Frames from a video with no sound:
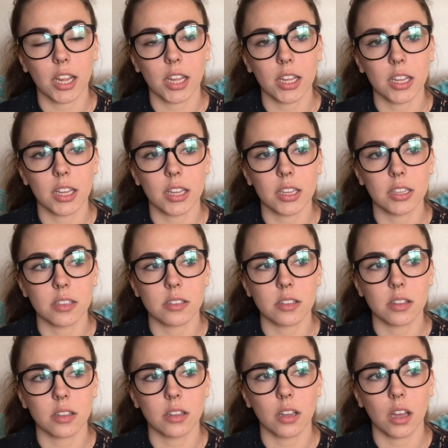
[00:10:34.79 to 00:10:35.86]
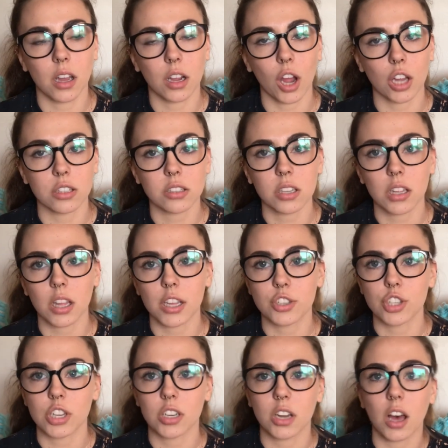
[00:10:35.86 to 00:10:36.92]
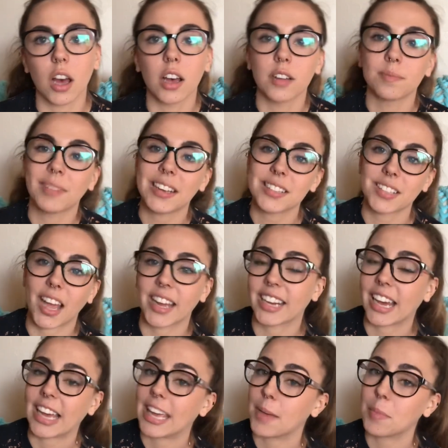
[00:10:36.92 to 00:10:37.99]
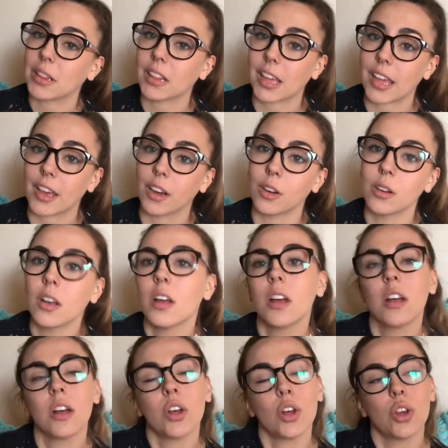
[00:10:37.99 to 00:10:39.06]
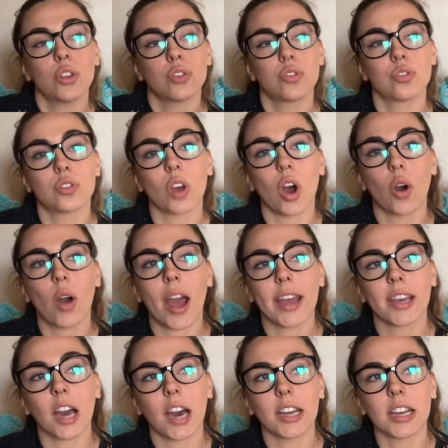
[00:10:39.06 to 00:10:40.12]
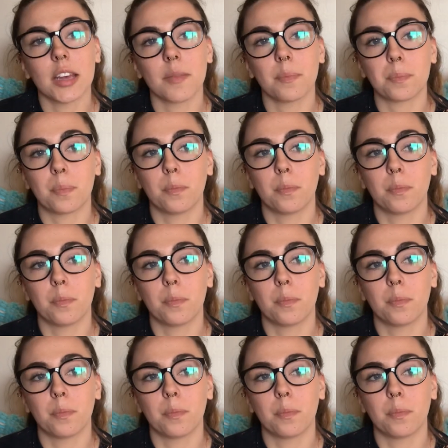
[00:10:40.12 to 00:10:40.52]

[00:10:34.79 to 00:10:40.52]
It is a constellation of my sign. I am a Leo. So I got it